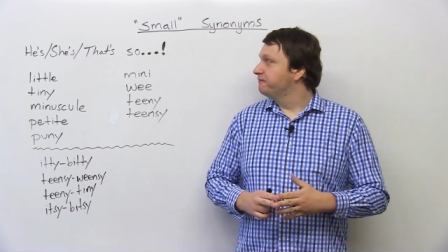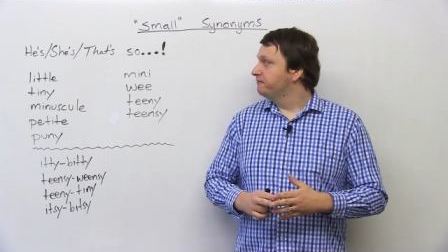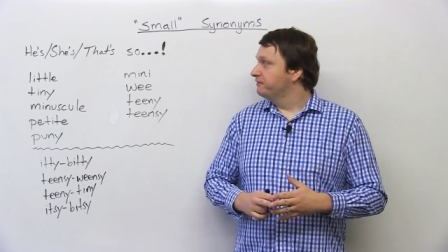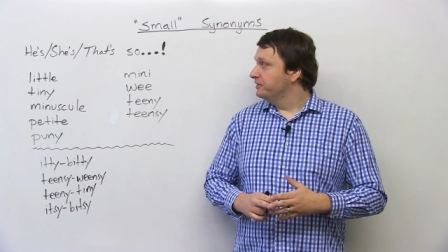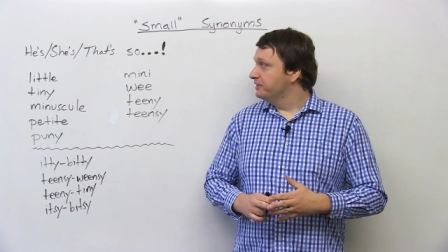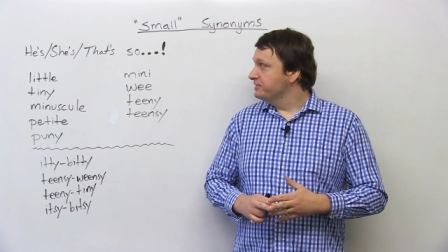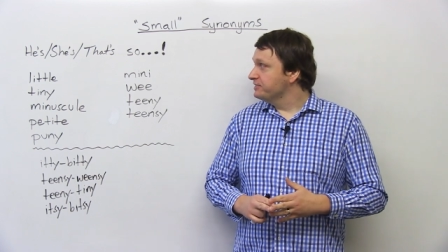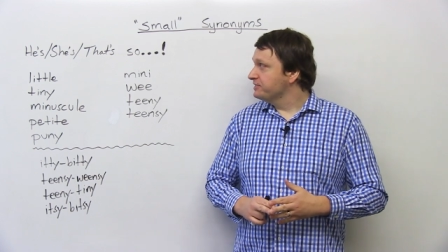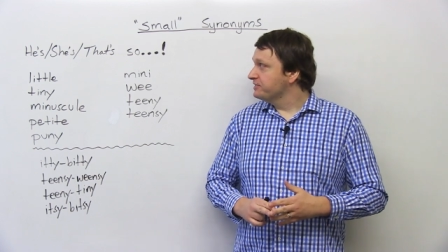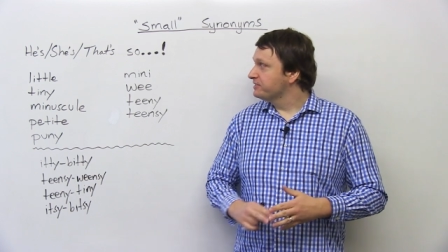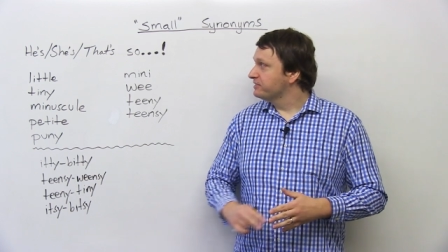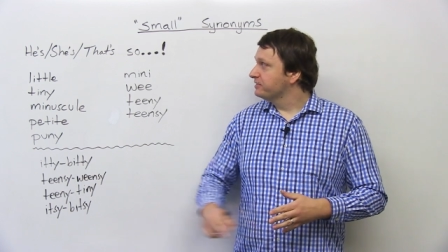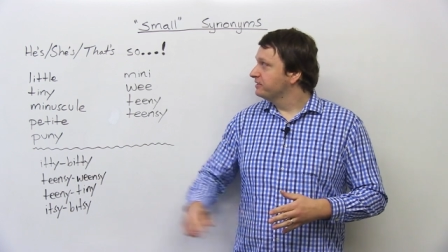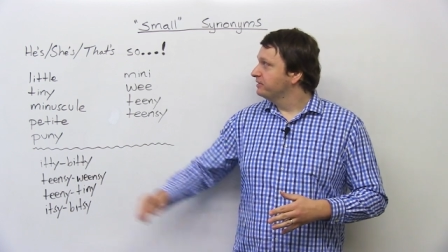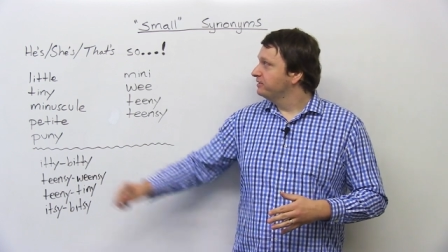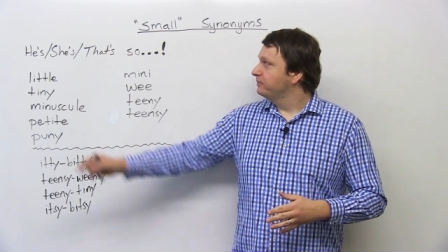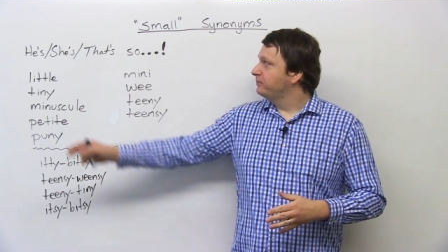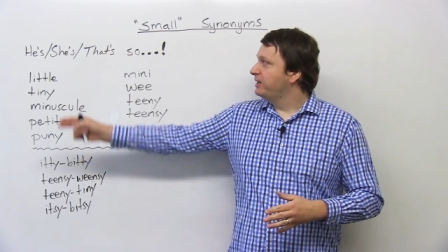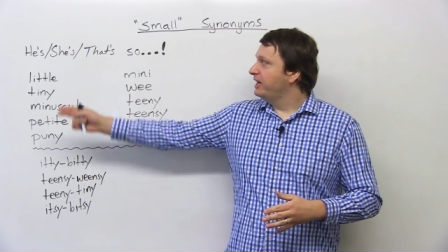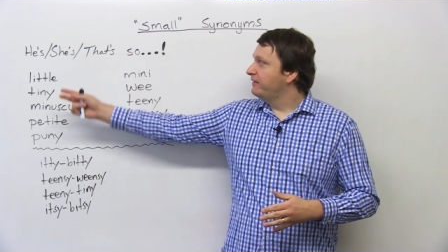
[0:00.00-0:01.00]
First,
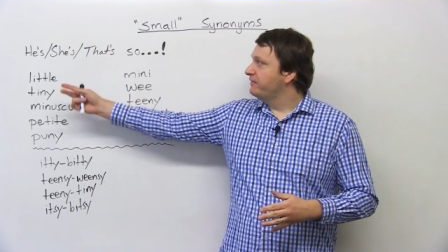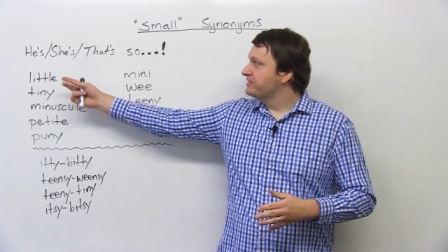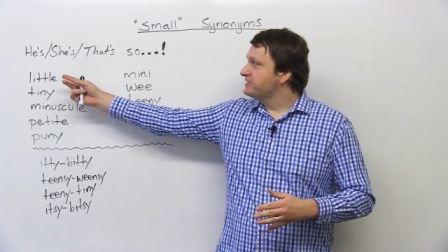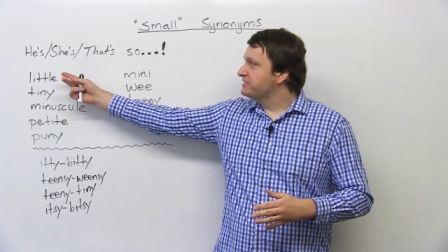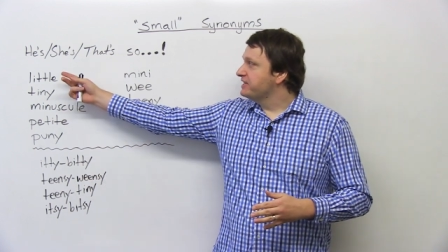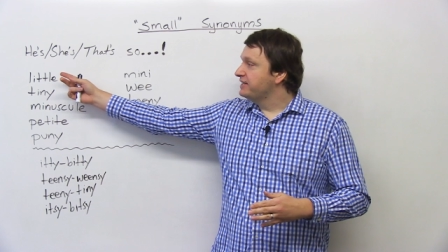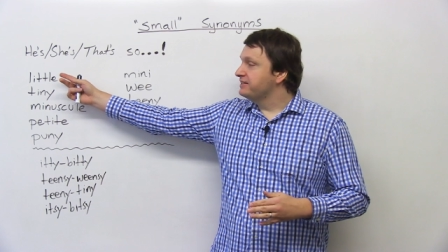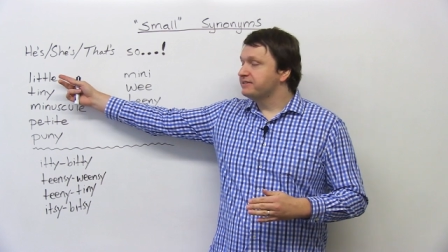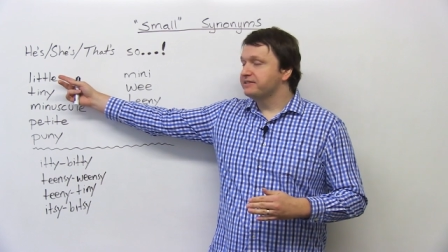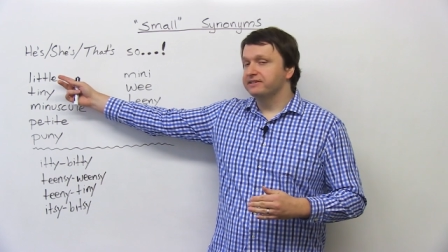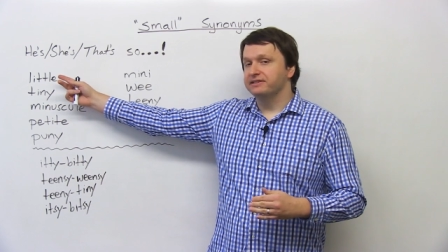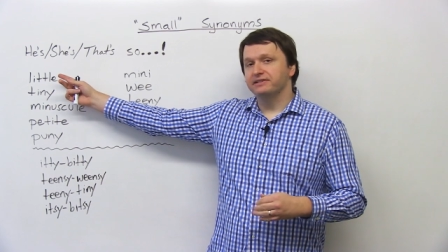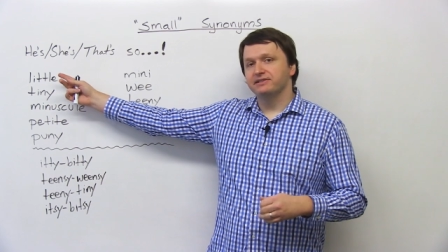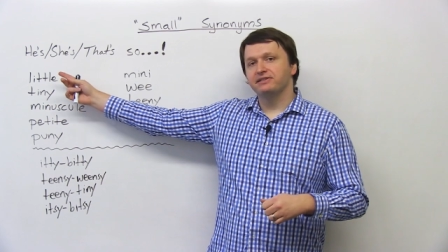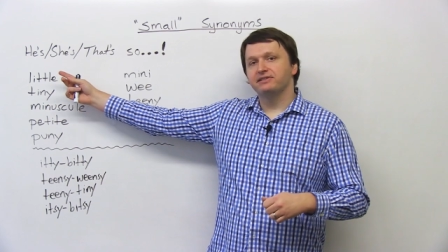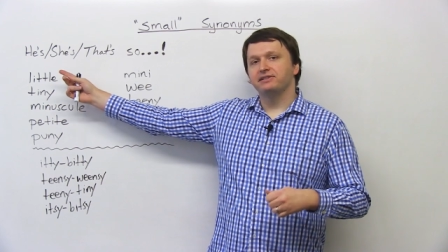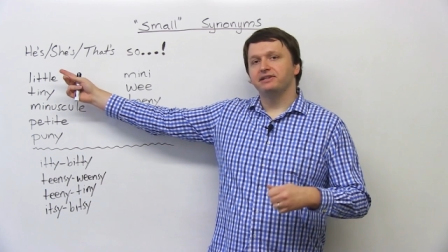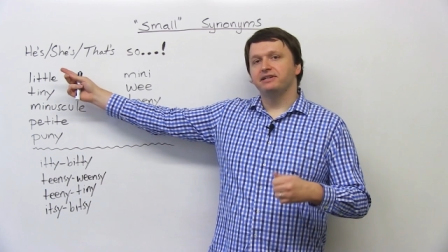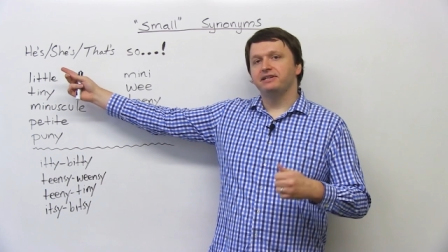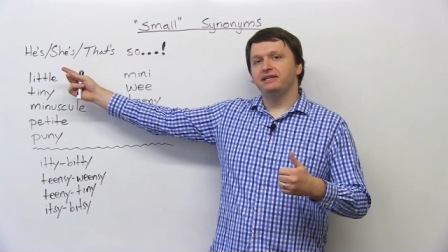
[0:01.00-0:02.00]
we have a
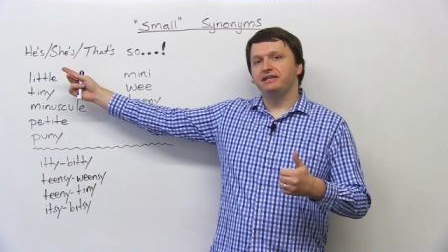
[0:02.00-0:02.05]
sentence.